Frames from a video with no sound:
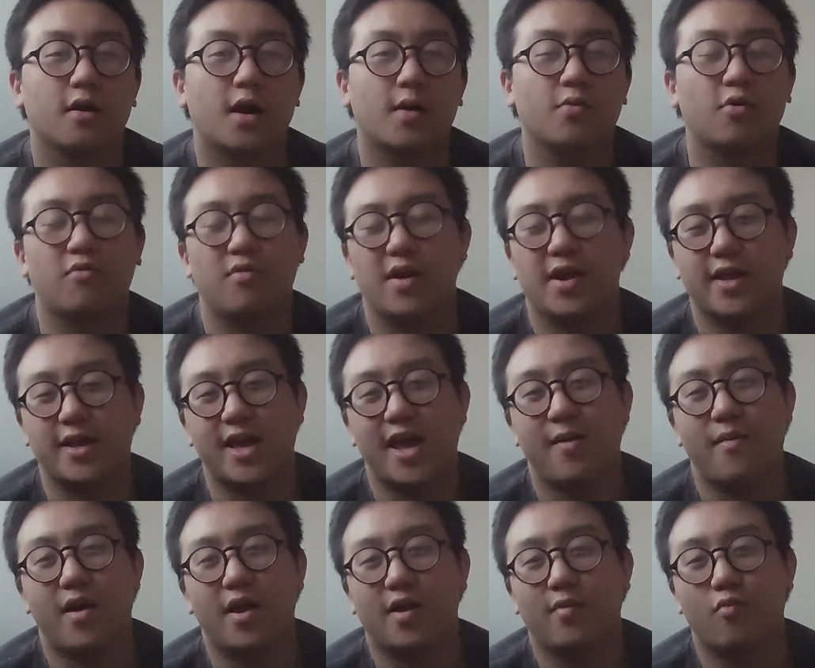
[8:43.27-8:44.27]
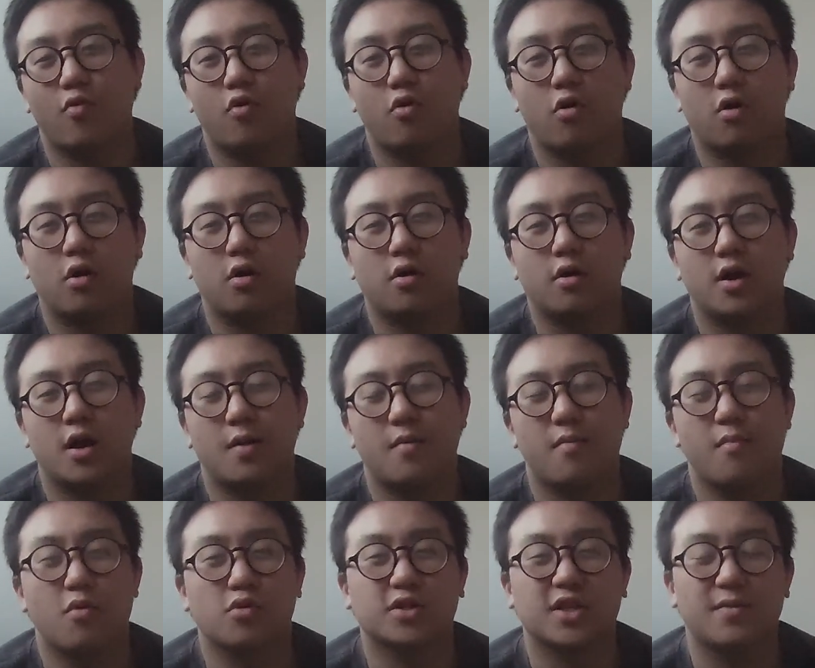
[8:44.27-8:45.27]
I'm not really gaming anymore, and I'm
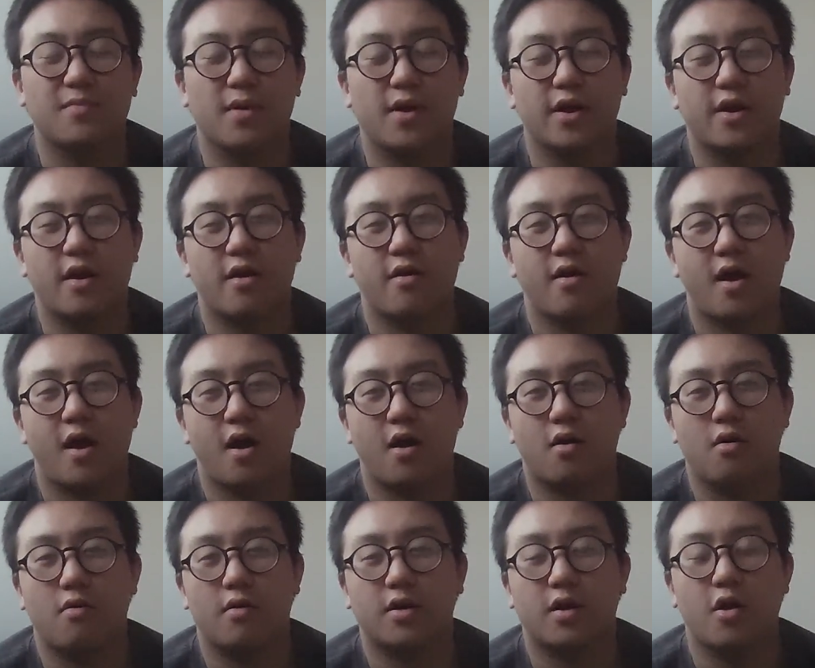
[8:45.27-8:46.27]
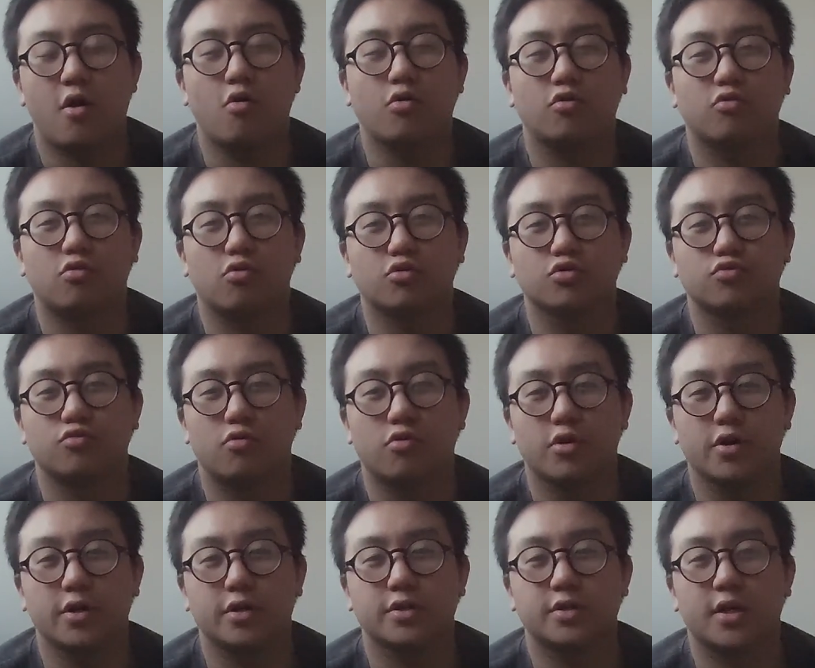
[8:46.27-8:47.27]
a multimillionaire now, and I own a Rolls
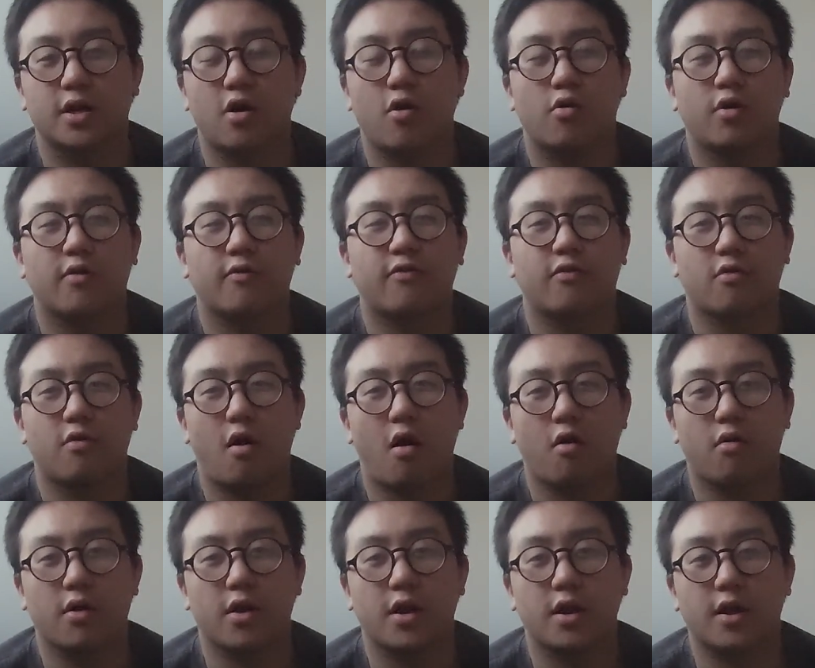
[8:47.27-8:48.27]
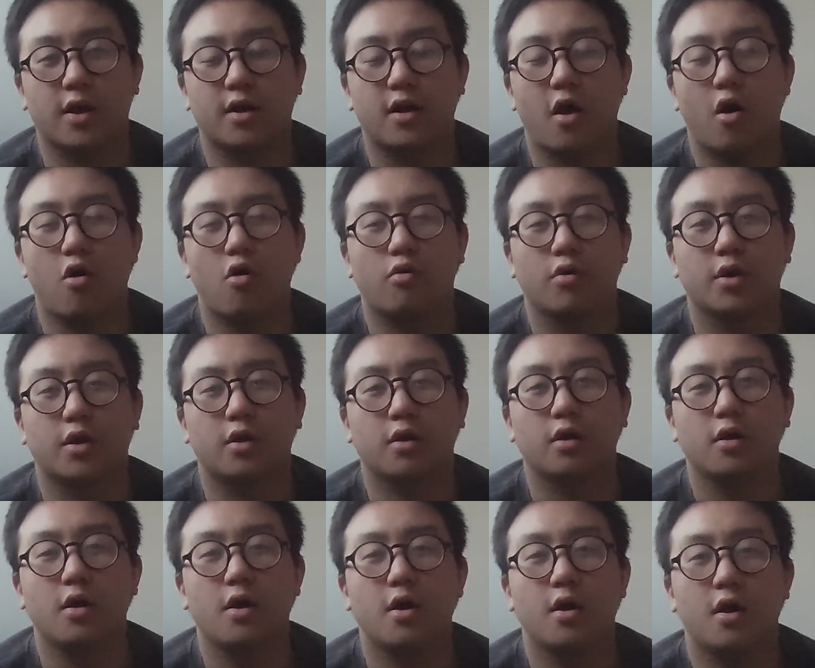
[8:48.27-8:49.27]
Royce, and I own a Ferrari, and I own a
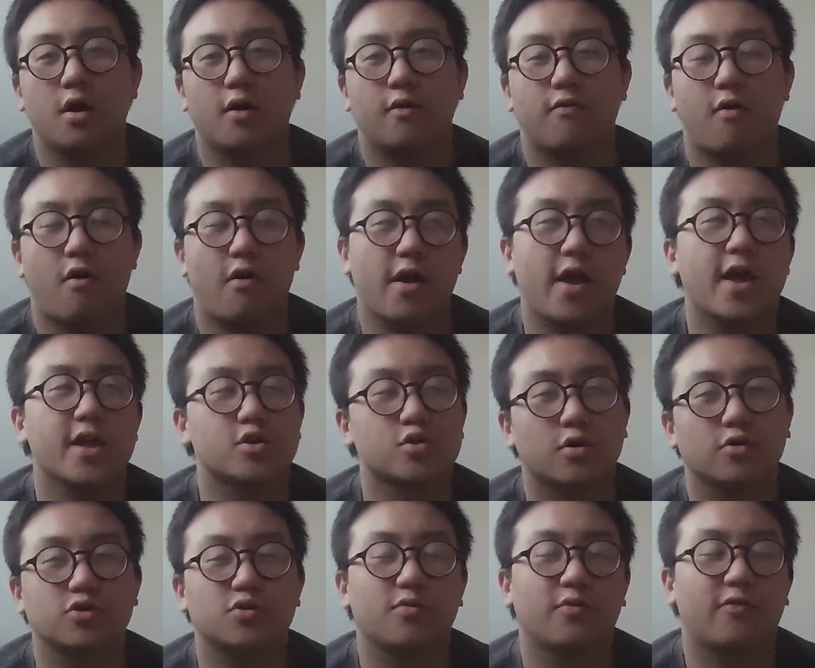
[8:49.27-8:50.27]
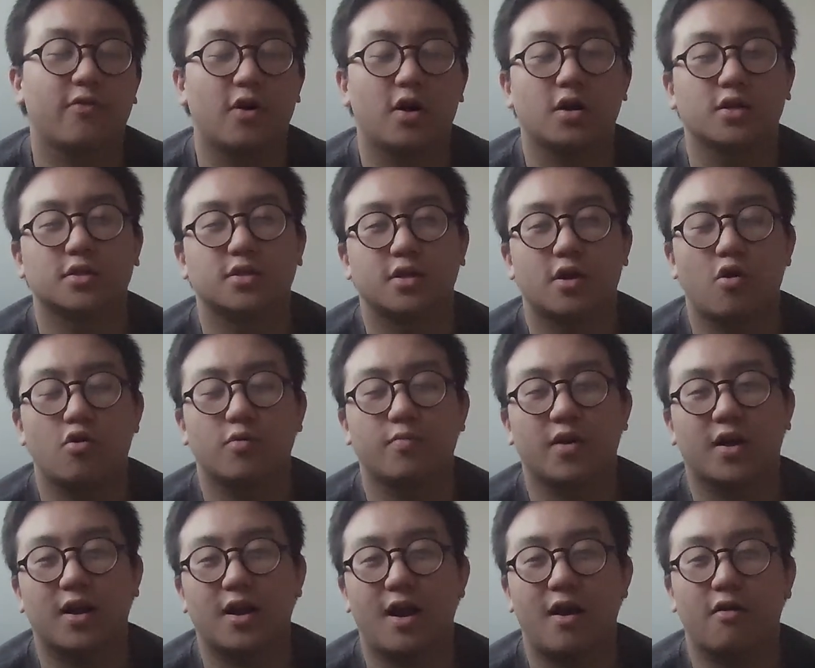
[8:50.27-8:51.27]
Ferrari 812 super fast, and I own a
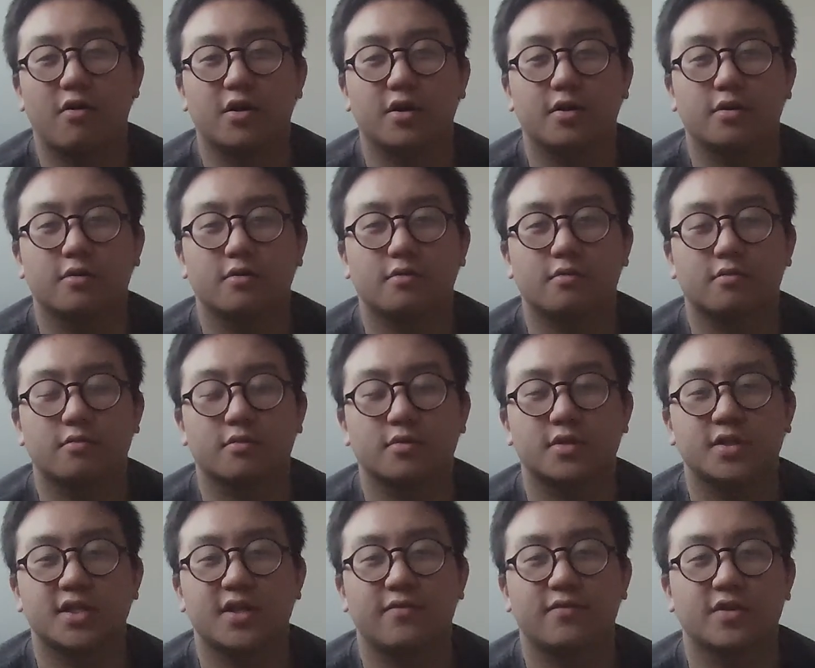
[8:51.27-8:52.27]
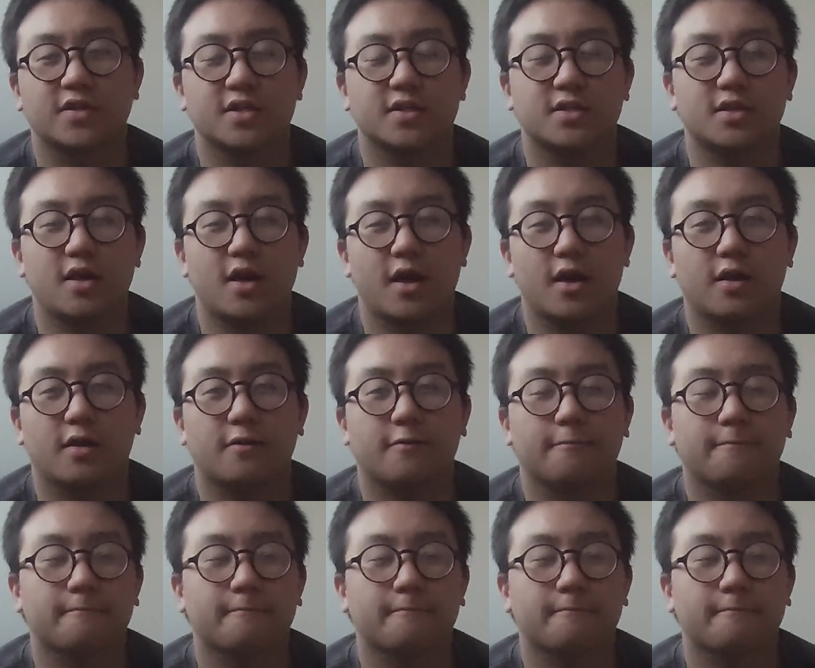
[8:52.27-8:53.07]
McLaren 768.